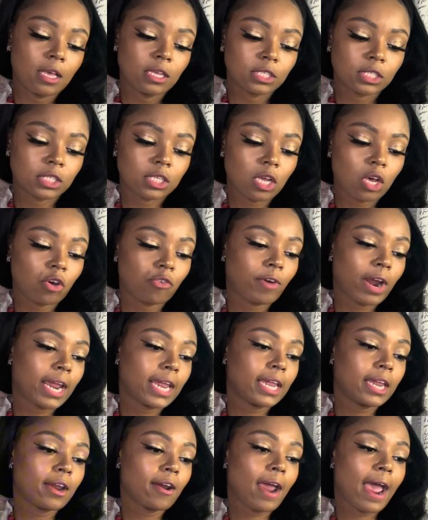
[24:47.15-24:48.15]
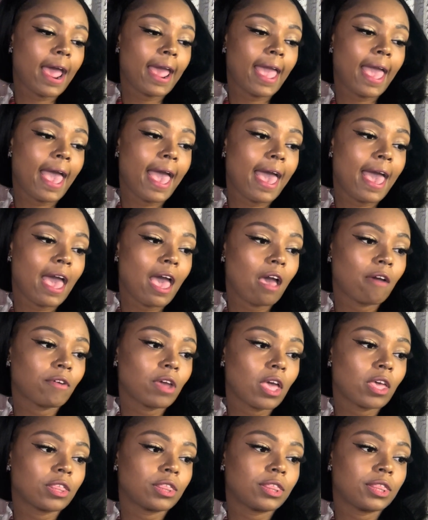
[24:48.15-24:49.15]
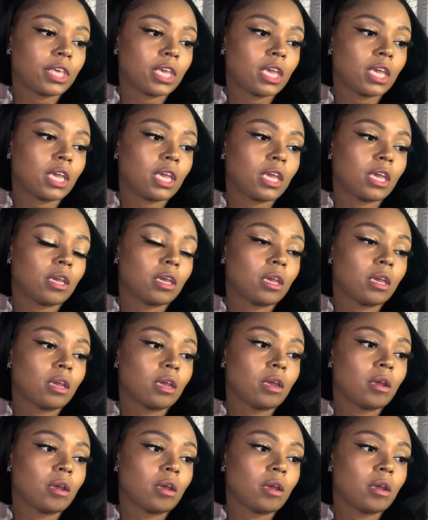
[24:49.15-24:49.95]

So right here I have the